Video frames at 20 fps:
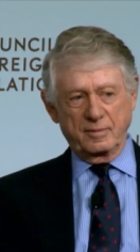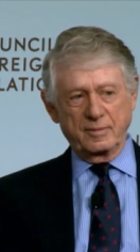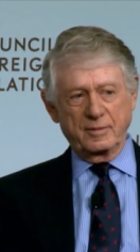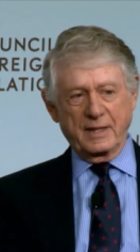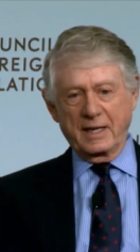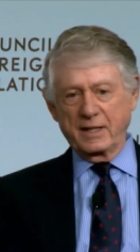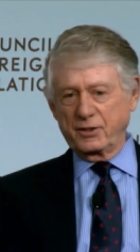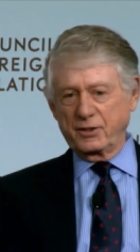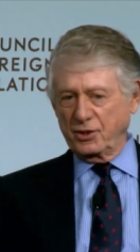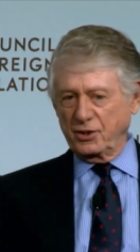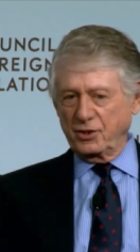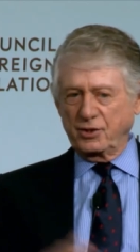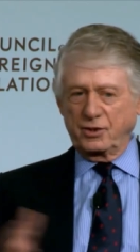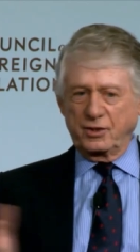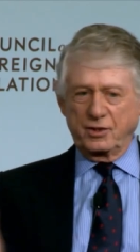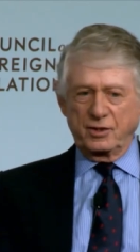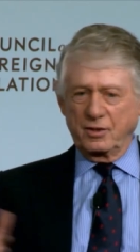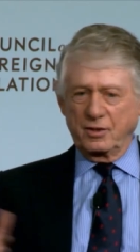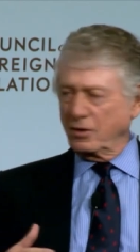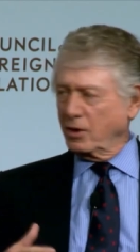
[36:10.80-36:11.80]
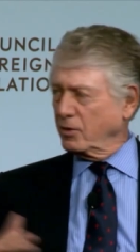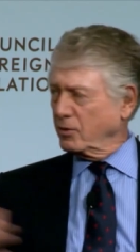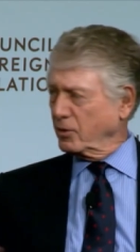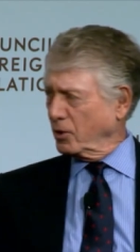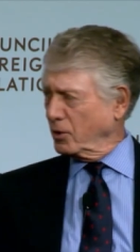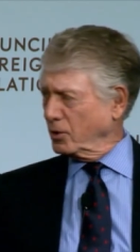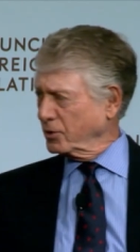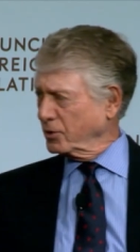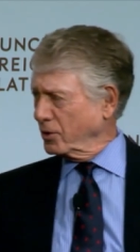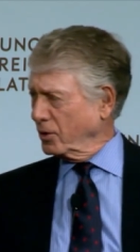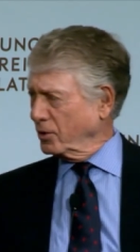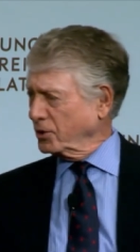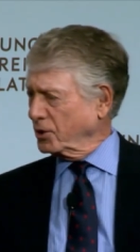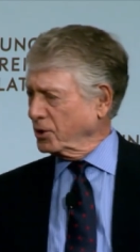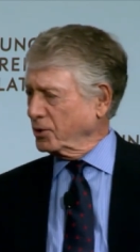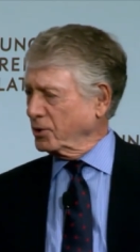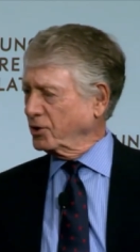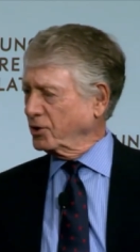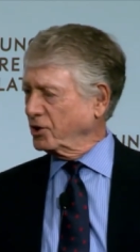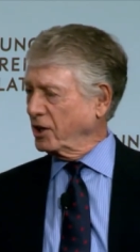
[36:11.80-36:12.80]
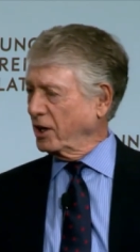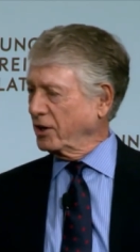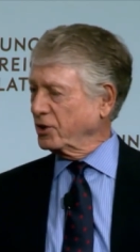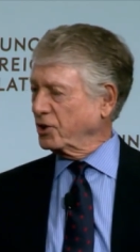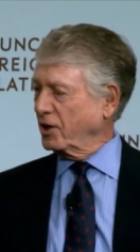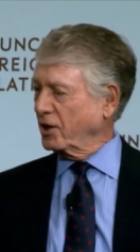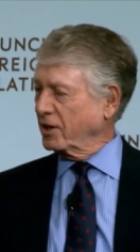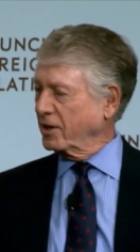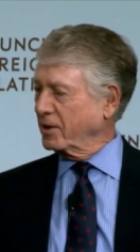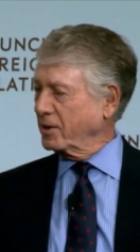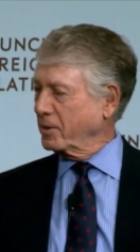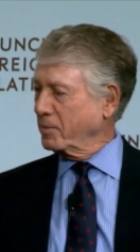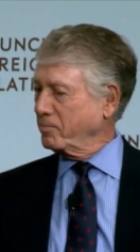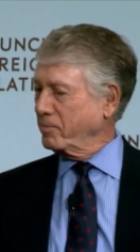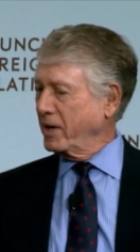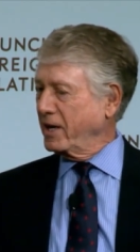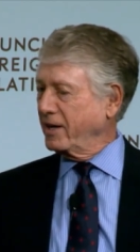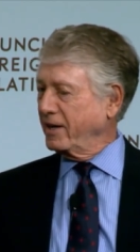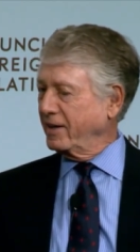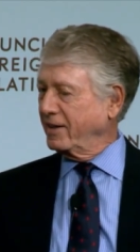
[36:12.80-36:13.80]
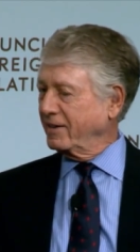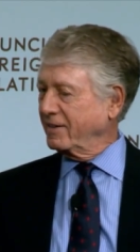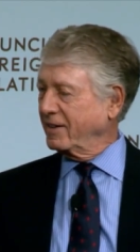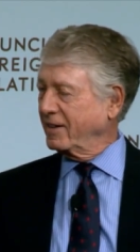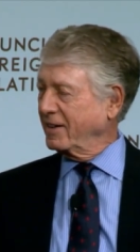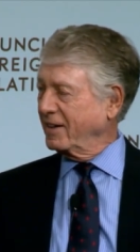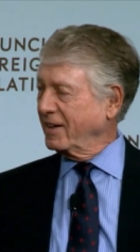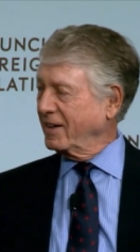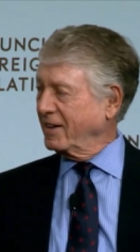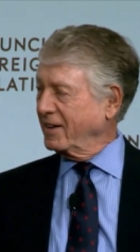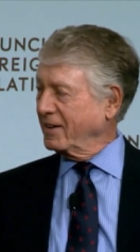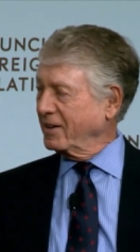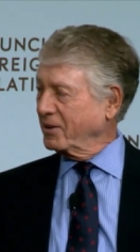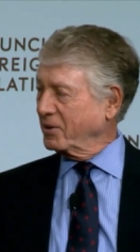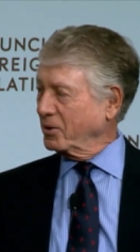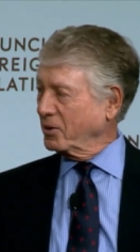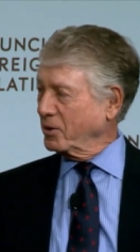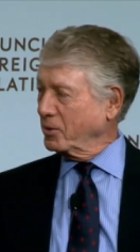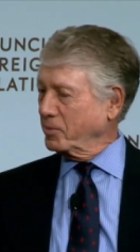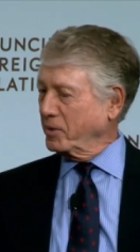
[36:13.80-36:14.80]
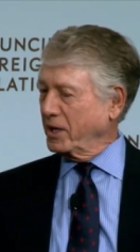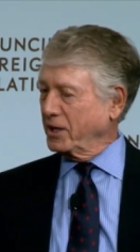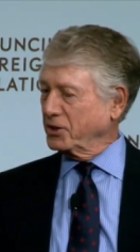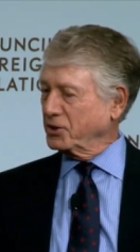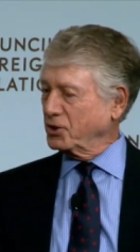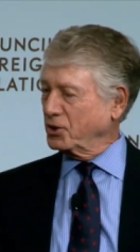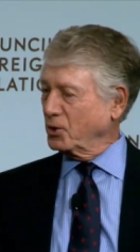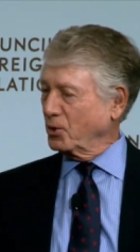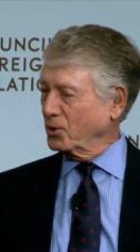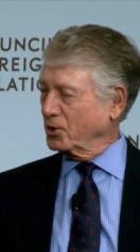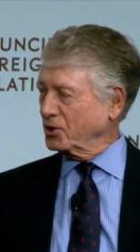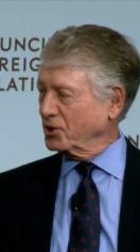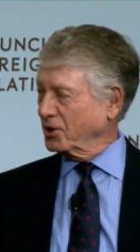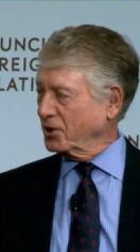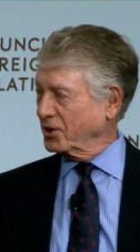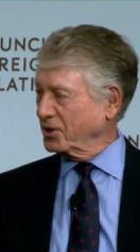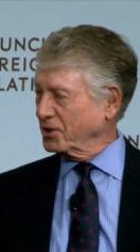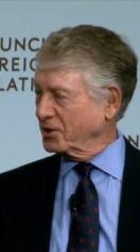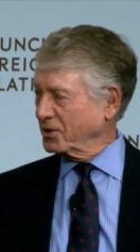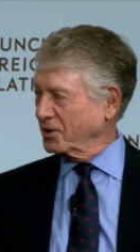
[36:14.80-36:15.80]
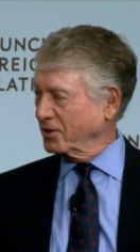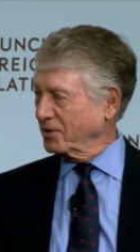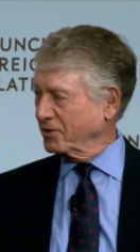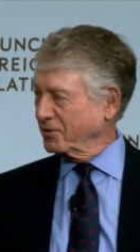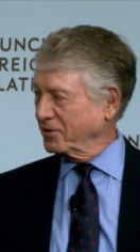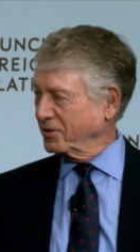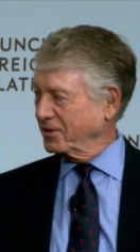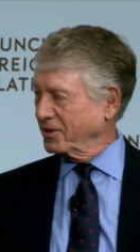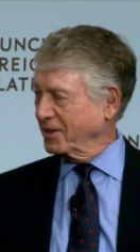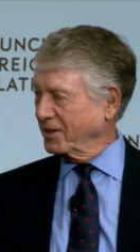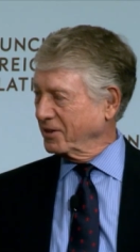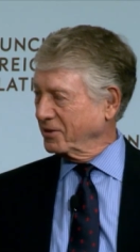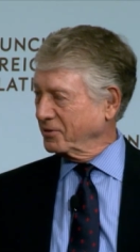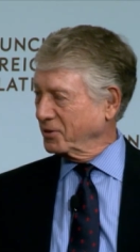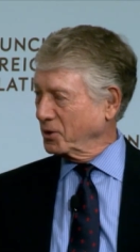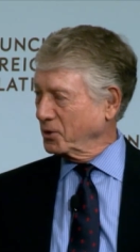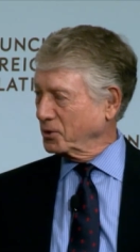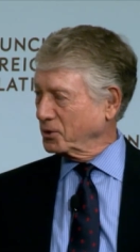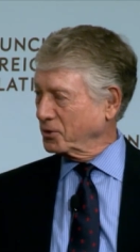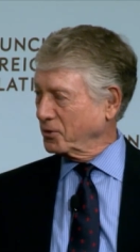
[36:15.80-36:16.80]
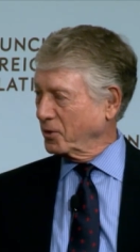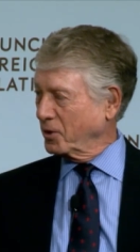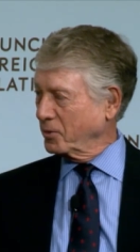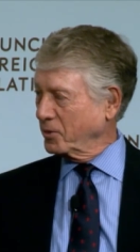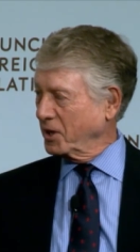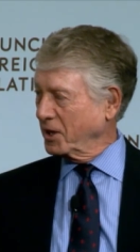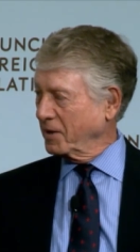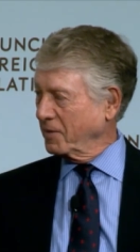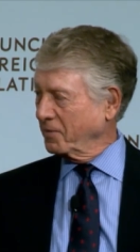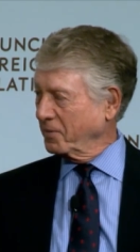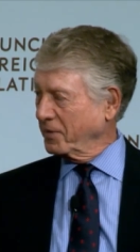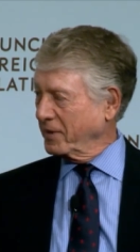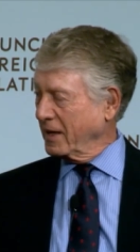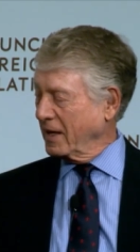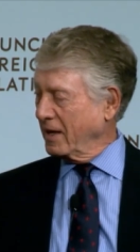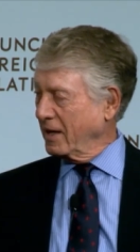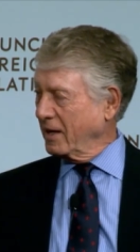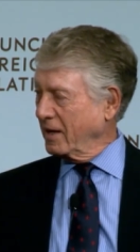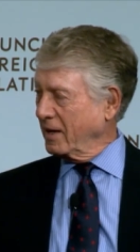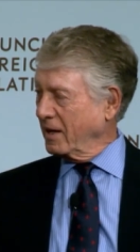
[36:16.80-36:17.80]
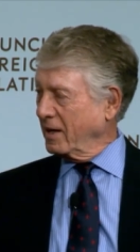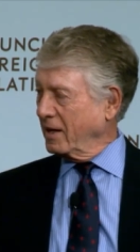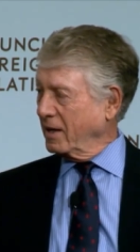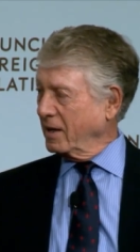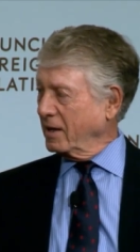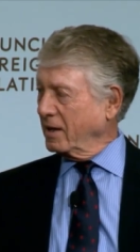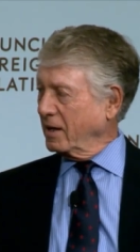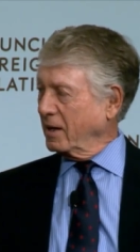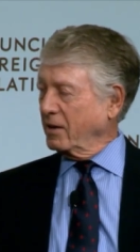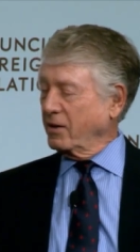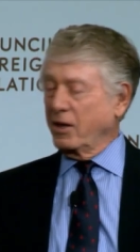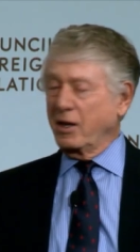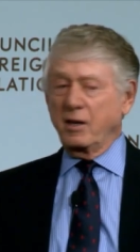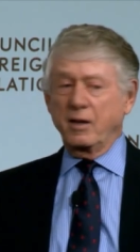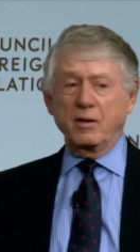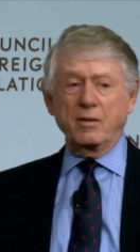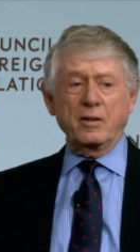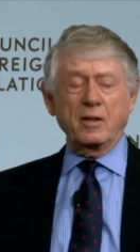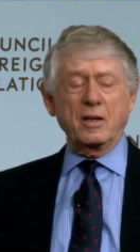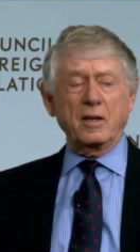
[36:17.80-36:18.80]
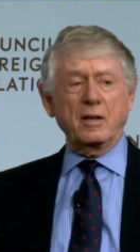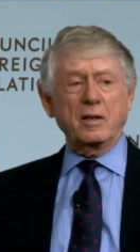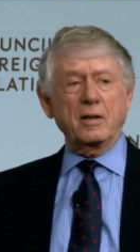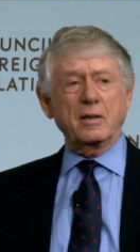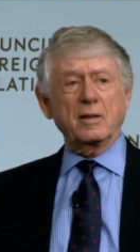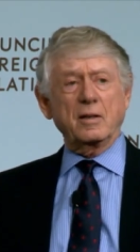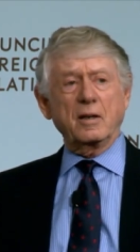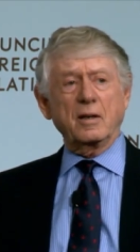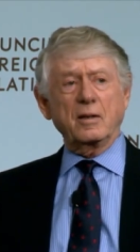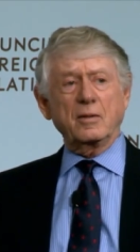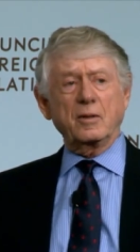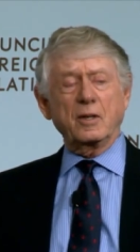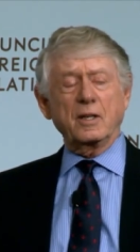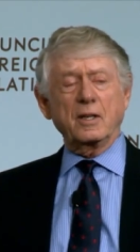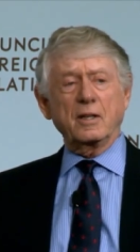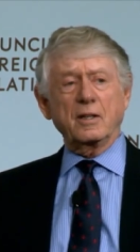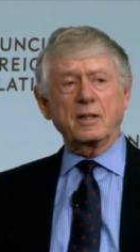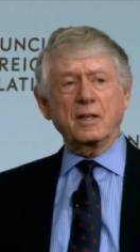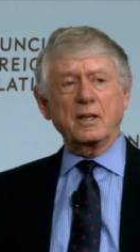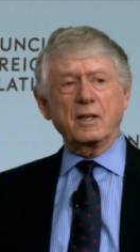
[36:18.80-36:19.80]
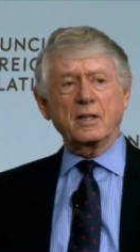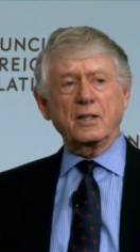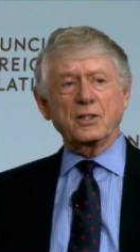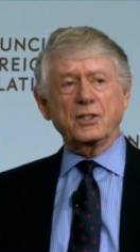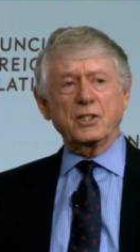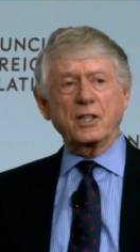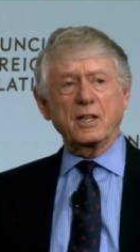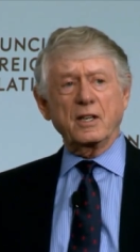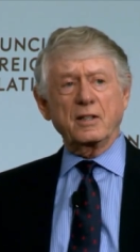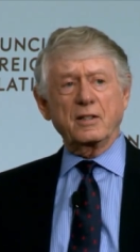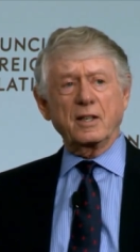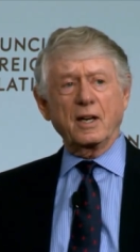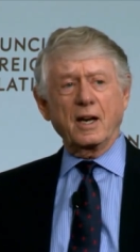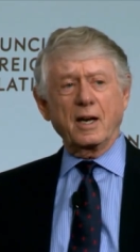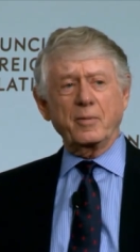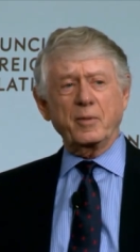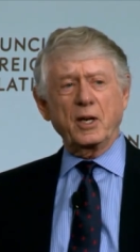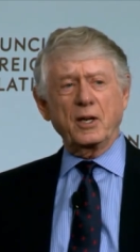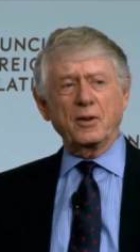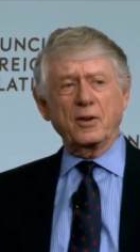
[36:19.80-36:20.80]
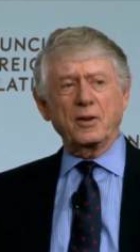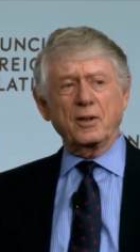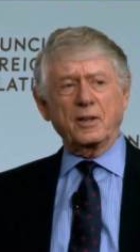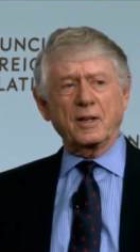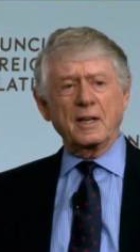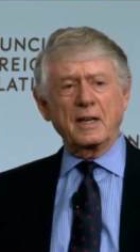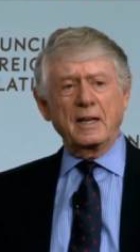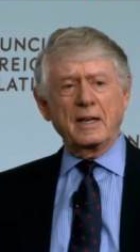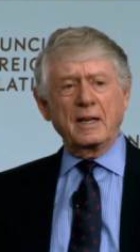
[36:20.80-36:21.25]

that's, those, those are essentially the main, you know, the main sources of, of news. And the NSA, the, the, Snowden? Well, the NSA thing. I mean, look,